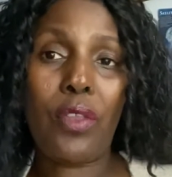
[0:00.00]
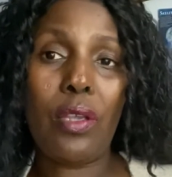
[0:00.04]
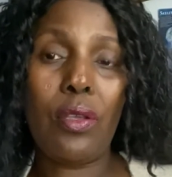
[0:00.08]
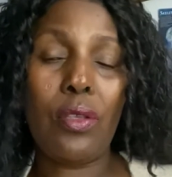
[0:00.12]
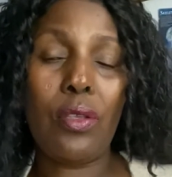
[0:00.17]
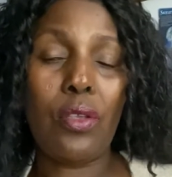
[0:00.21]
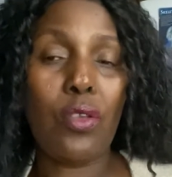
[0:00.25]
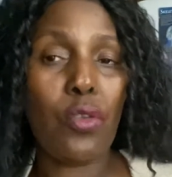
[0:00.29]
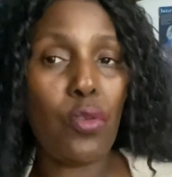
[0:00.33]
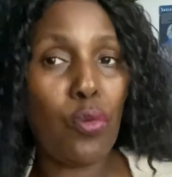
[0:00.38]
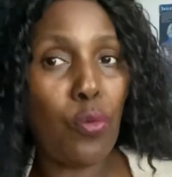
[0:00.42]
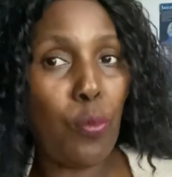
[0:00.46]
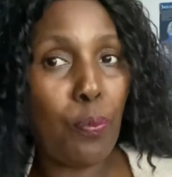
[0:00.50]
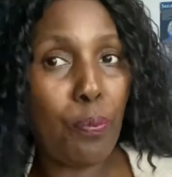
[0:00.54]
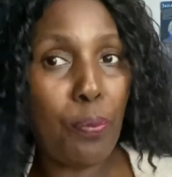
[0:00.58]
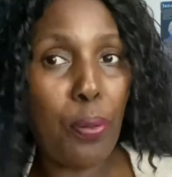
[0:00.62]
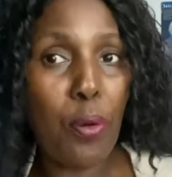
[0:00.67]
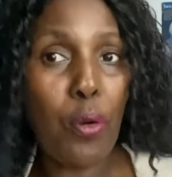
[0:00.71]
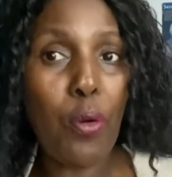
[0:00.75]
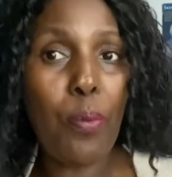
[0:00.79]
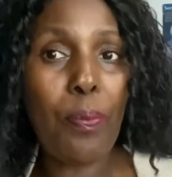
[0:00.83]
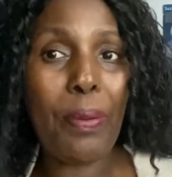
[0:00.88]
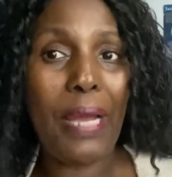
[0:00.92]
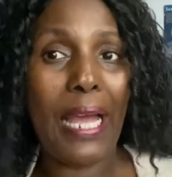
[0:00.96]
you
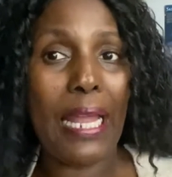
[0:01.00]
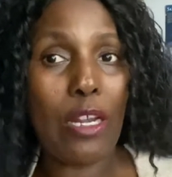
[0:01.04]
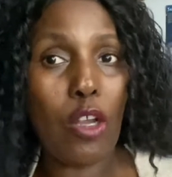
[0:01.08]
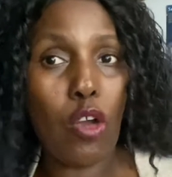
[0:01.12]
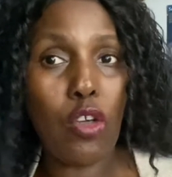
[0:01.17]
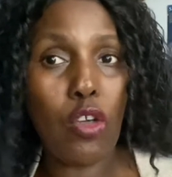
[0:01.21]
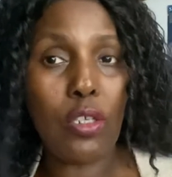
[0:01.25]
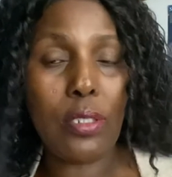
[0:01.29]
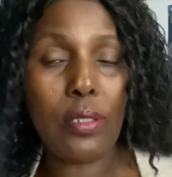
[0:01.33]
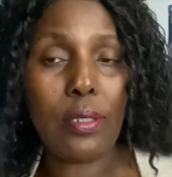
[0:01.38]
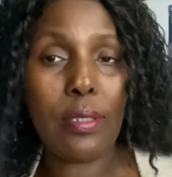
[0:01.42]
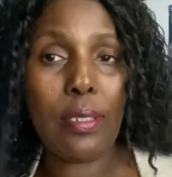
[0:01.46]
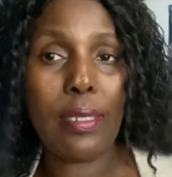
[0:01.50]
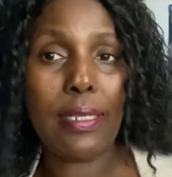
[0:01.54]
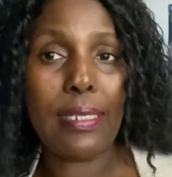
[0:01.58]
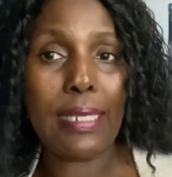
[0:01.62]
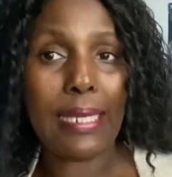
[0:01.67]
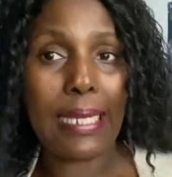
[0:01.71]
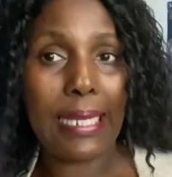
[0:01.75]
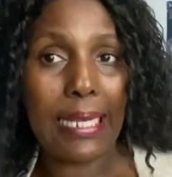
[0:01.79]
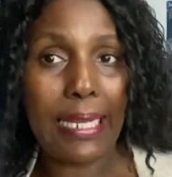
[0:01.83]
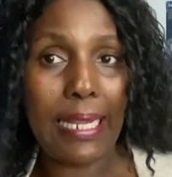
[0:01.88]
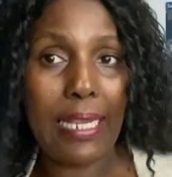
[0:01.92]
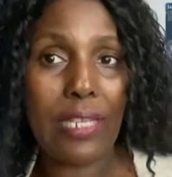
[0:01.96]
poop a lot,
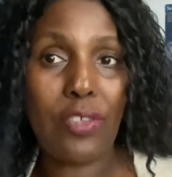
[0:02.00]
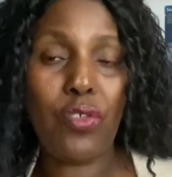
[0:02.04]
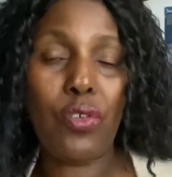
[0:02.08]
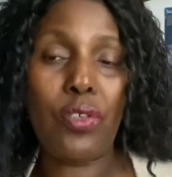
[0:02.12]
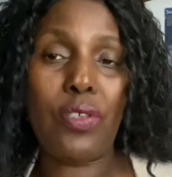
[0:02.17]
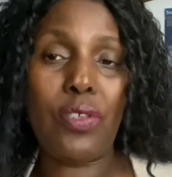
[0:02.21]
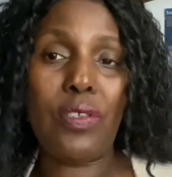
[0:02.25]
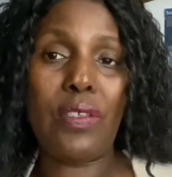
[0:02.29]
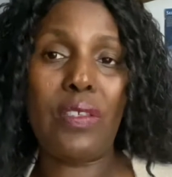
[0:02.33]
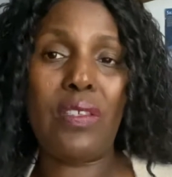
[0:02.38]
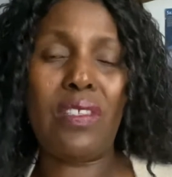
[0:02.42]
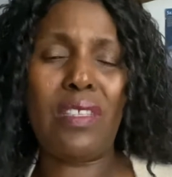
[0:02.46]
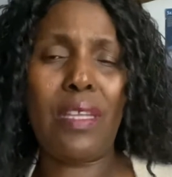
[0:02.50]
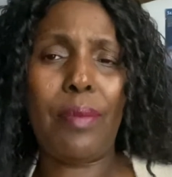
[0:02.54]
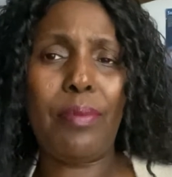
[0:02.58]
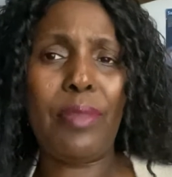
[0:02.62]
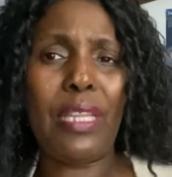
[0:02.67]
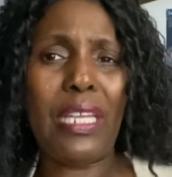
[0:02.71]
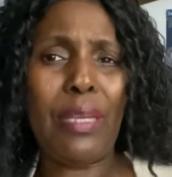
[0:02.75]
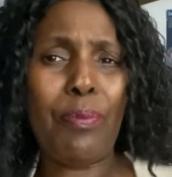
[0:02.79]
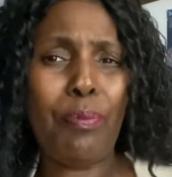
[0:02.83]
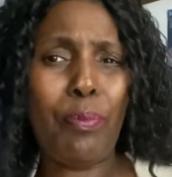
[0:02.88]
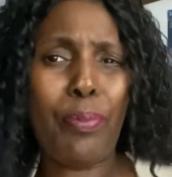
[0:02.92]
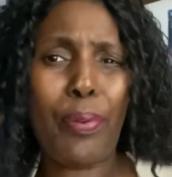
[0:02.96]
clears your system,
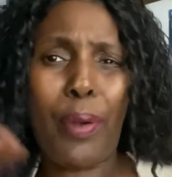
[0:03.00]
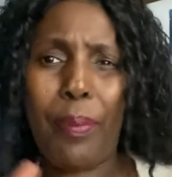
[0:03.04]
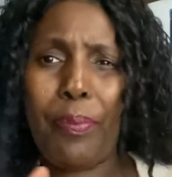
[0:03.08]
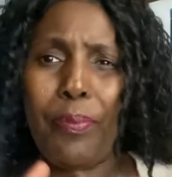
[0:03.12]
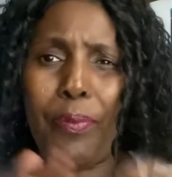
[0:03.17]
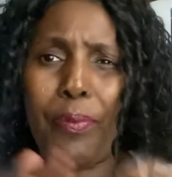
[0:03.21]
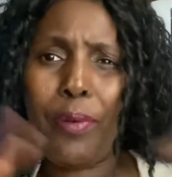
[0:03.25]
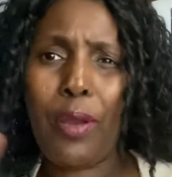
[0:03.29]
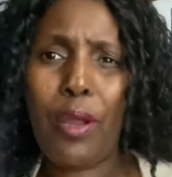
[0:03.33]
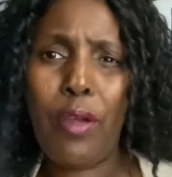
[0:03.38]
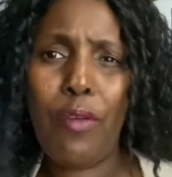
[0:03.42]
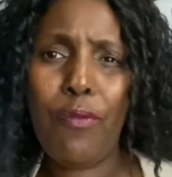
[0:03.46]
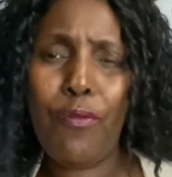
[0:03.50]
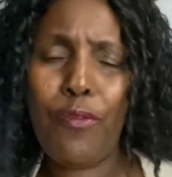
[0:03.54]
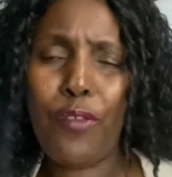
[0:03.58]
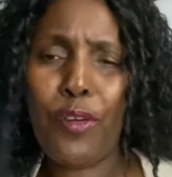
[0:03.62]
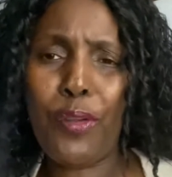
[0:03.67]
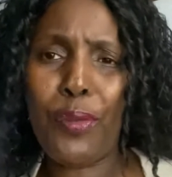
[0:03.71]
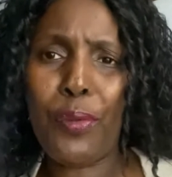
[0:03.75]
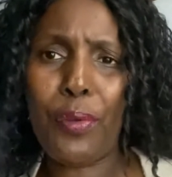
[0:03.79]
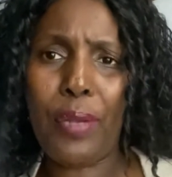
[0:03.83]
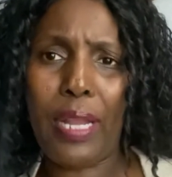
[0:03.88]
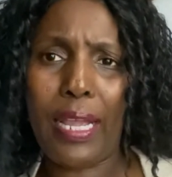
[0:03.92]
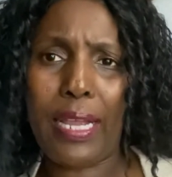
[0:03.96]
they prep for
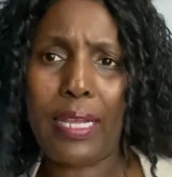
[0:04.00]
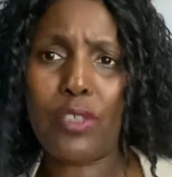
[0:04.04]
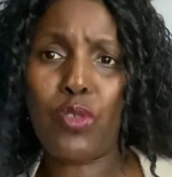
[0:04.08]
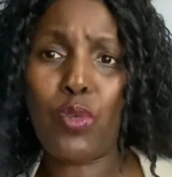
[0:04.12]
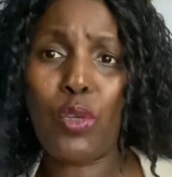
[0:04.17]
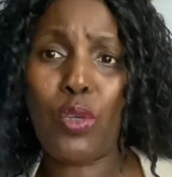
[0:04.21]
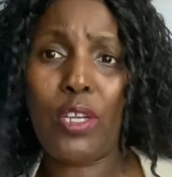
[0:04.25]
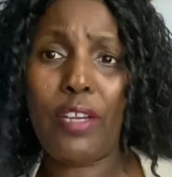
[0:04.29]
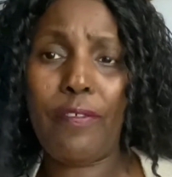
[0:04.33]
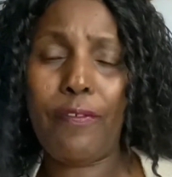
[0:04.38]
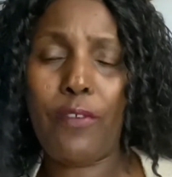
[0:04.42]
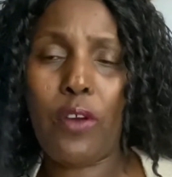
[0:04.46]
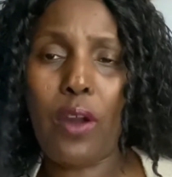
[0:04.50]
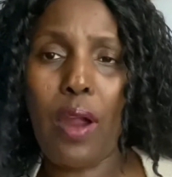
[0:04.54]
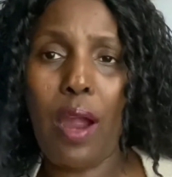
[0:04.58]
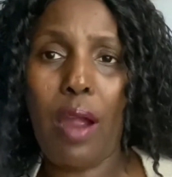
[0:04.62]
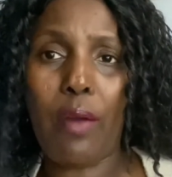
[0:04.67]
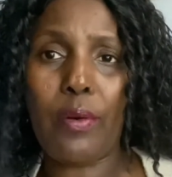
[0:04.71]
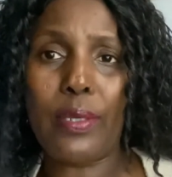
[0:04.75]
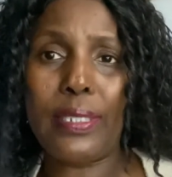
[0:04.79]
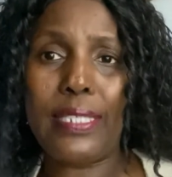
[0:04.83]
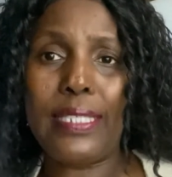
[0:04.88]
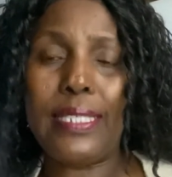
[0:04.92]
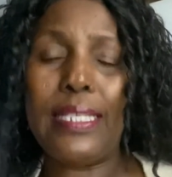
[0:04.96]
you like a 24
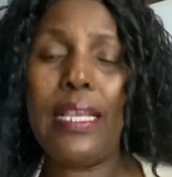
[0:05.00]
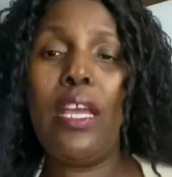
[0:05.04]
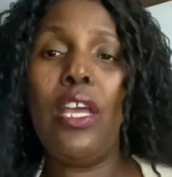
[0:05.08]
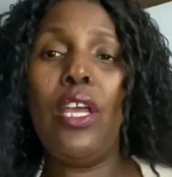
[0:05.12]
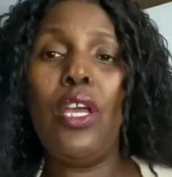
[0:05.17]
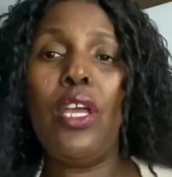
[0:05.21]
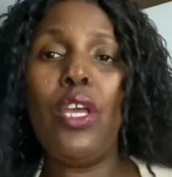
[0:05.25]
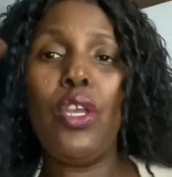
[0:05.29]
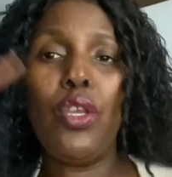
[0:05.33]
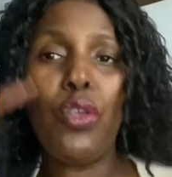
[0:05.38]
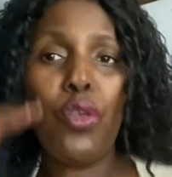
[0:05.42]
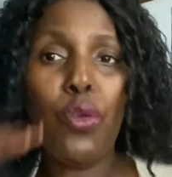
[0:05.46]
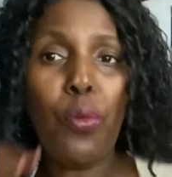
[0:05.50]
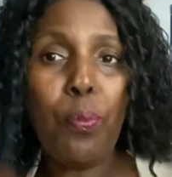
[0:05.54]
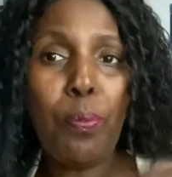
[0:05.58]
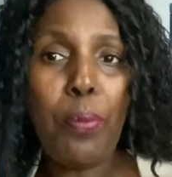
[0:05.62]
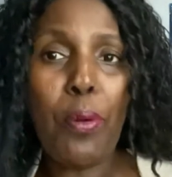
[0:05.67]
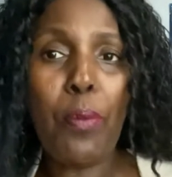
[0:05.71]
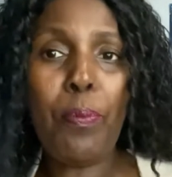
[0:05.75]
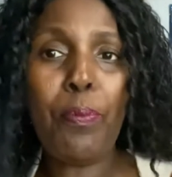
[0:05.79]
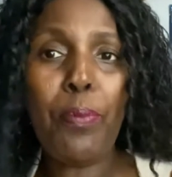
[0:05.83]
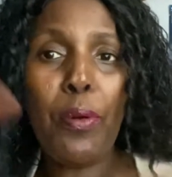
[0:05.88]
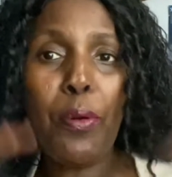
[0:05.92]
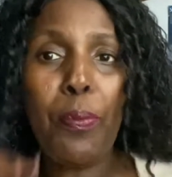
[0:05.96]
hours, you
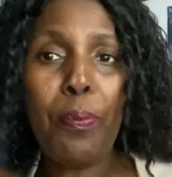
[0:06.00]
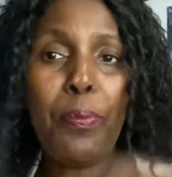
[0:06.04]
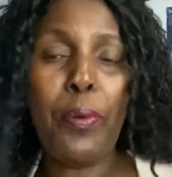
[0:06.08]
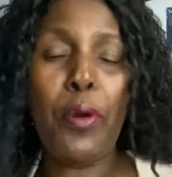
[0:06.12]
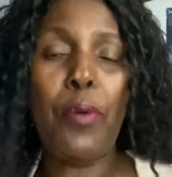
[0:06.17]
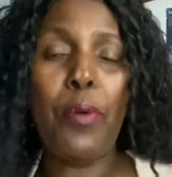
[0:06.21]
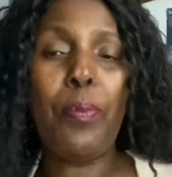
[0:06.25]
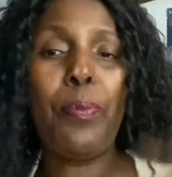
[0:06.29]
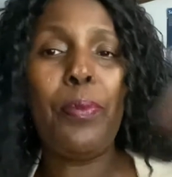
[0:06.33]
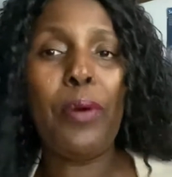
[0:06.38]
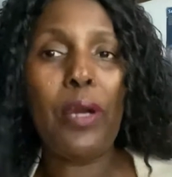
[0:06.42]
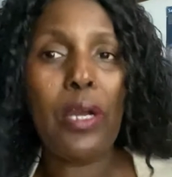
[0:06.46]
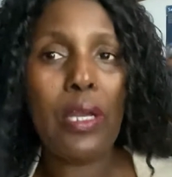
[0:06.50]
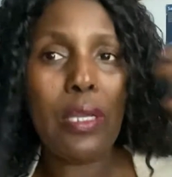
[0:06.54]
poop,